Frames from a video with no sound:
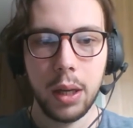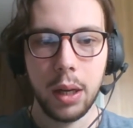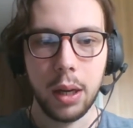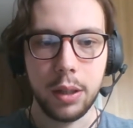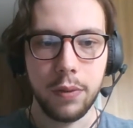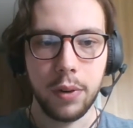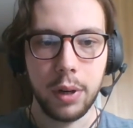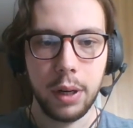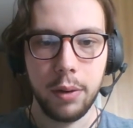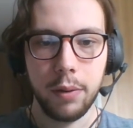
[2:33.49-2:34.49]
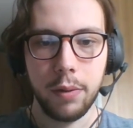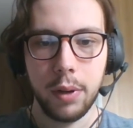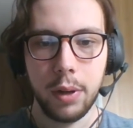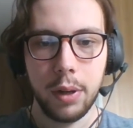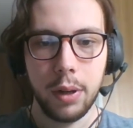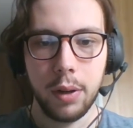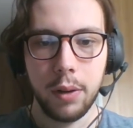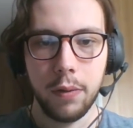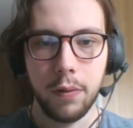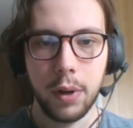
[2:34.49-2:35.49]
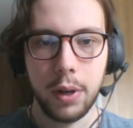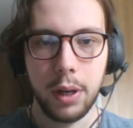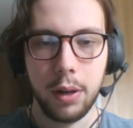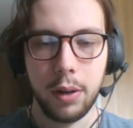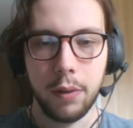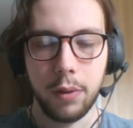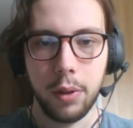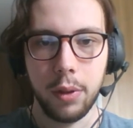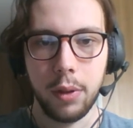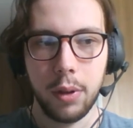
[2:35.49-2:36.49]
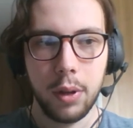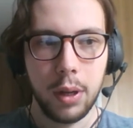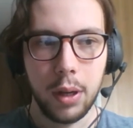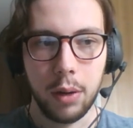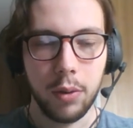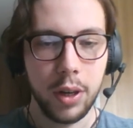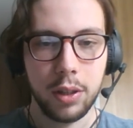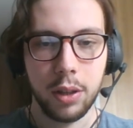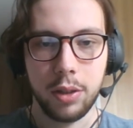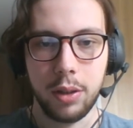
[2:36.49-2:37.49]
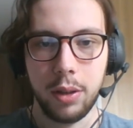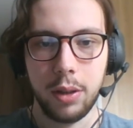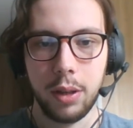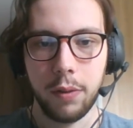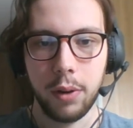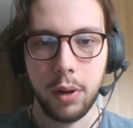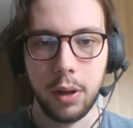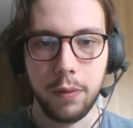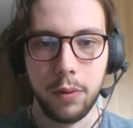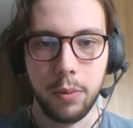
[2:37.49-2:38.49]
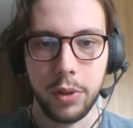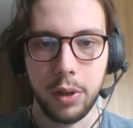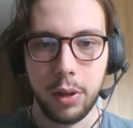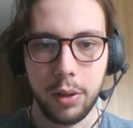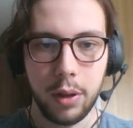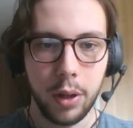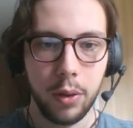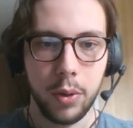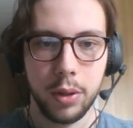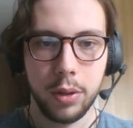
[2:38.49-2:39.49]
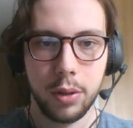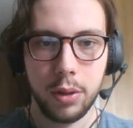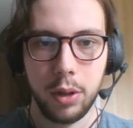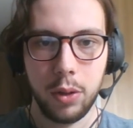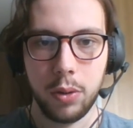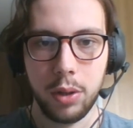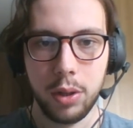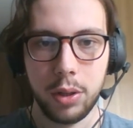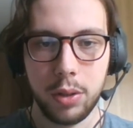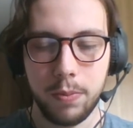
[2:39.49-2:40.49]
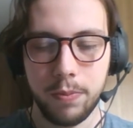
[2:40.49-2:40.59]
And it's a very, very different, and writing such a different art form than other ones, that you can just,